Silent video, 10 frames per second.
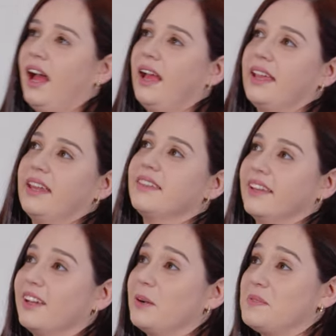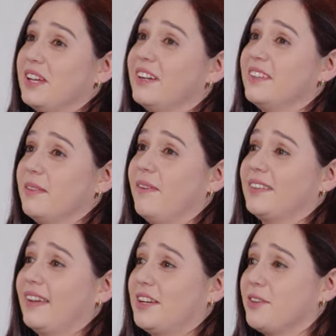again, I think it comes down to the
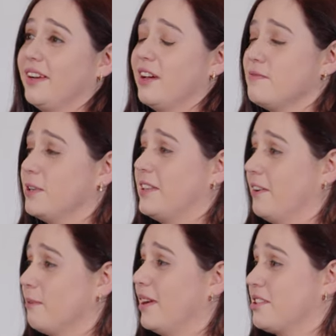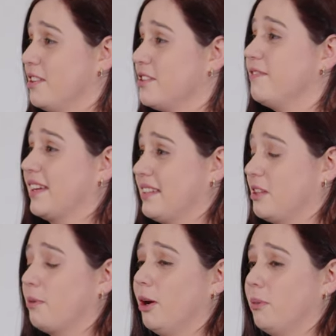fact that I try to avoid the automation and just fixing
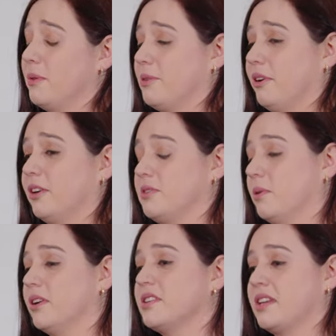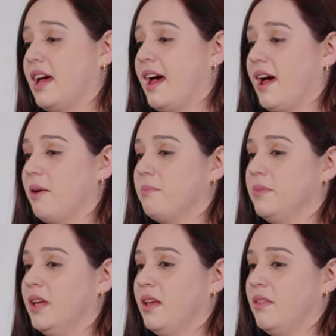the problem at the root source. Um,
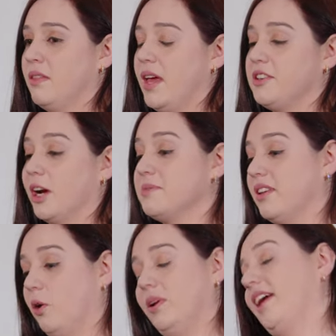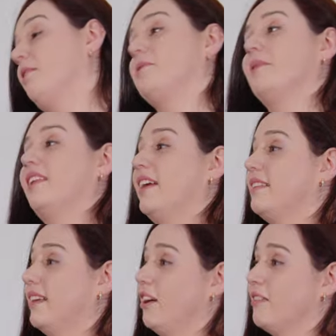in terms of the whole getting up in the middle of the
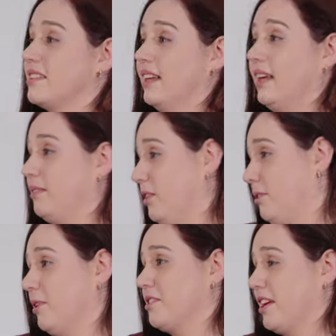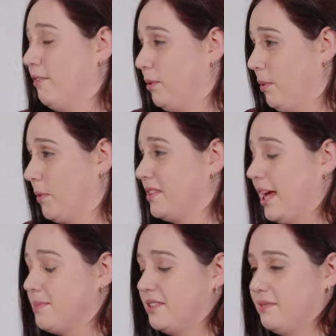night thing, obviously, like you know yourself, we work with
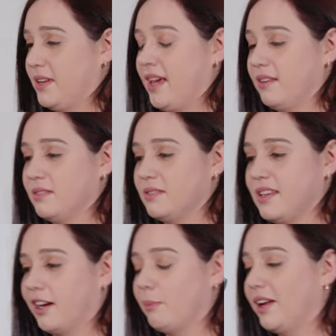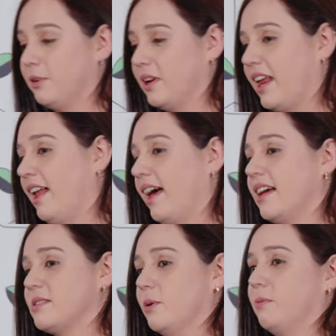teams in, in Sacramento and in
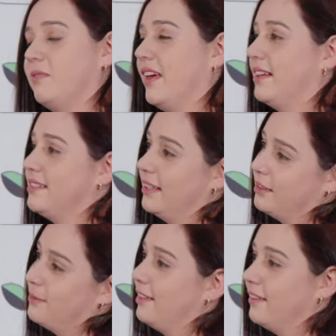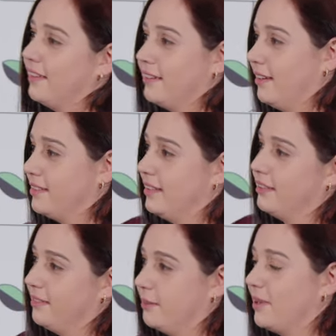LA, so they take the middle of the night and I
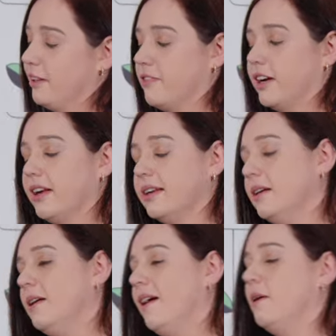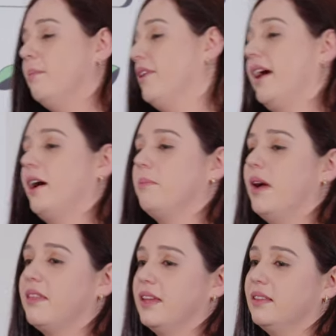take the middle of their night. But um,
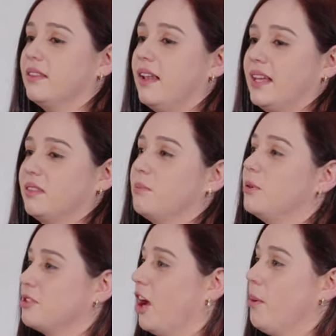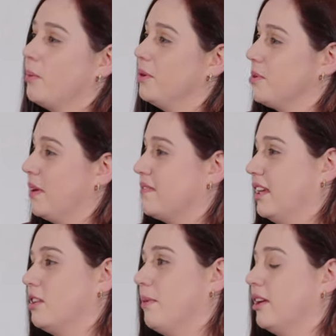I think the like the most common ones that we've
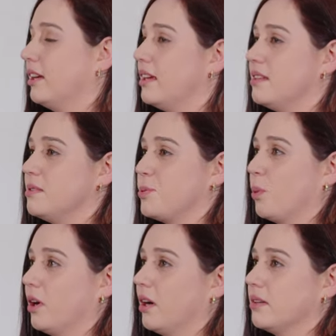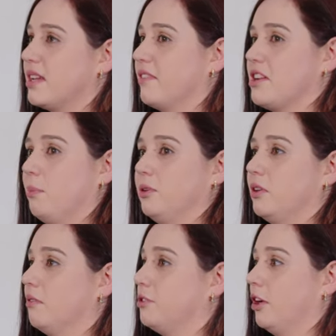seen at the minute is where, say, for example,
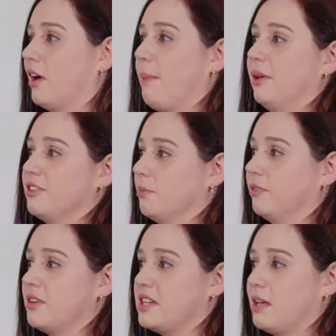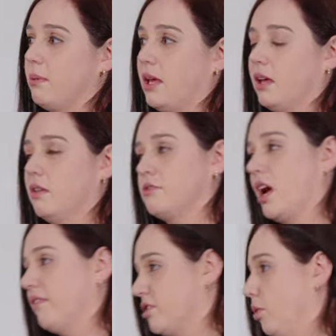you have two replicas up for a DB and the
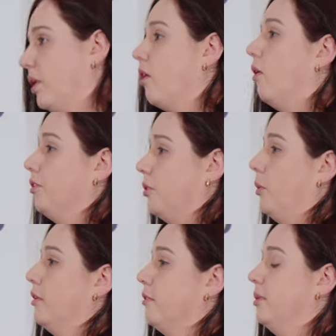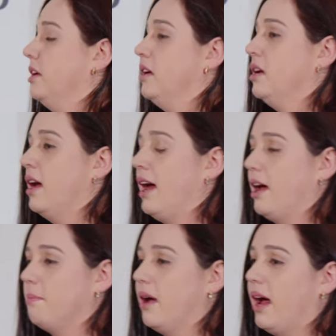traffic's going all to one of them.
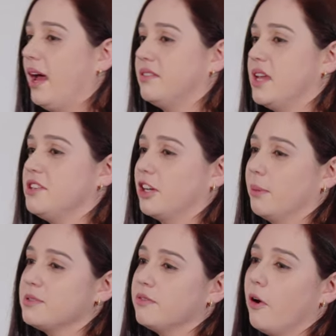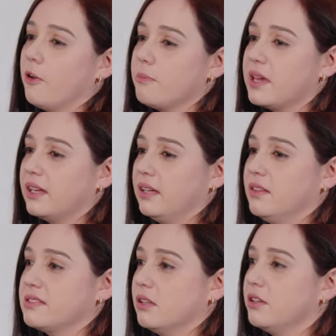Um, I, in terms of automating
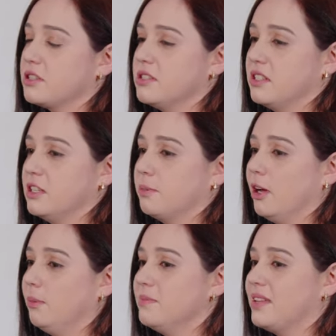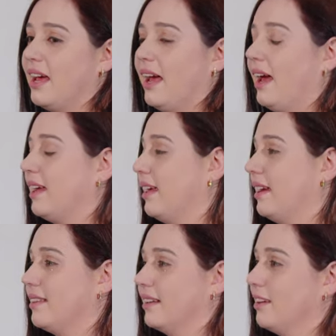the solutions to these problems, again,
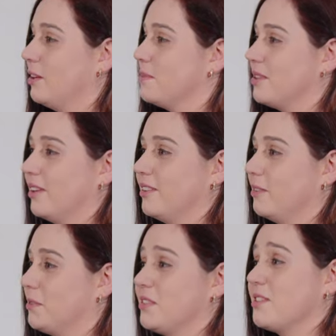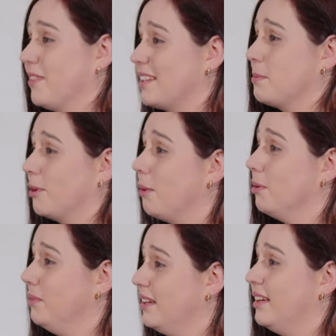I think it comes down to just fix the problem.